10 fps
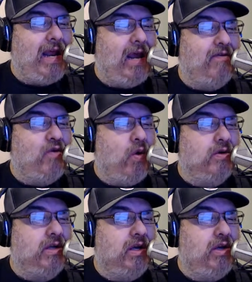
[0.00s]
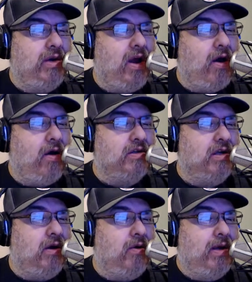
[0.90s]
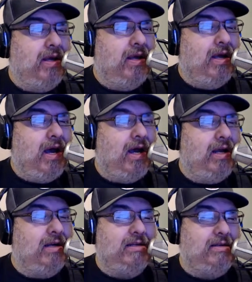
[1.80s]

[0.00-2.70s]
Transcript: And of course, uh, you can also uh,